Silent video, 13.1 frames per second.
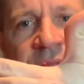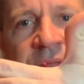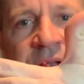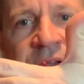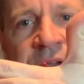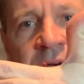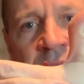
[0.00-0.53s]

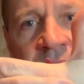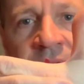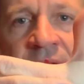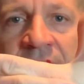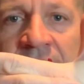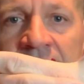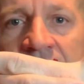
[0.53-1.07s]
there you go.
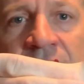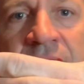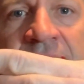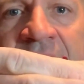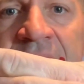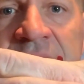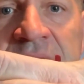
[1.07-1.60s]
You
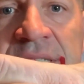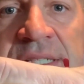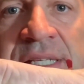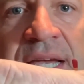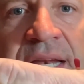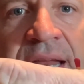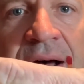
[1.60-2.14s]
can actually
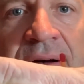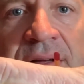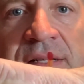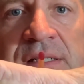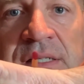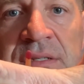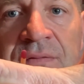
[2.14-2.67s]
see it now.
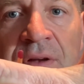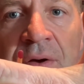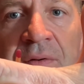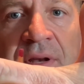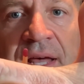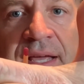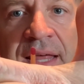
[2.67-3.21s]
It's just
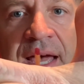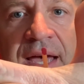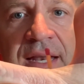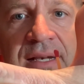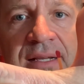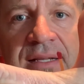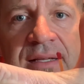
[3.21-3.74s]
floating like that.
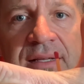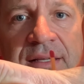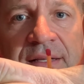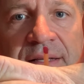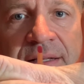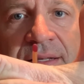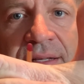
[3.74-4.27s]

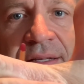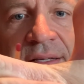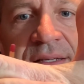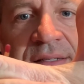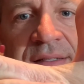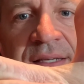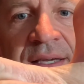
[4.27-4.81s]

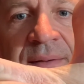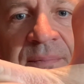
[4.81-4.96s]
You see?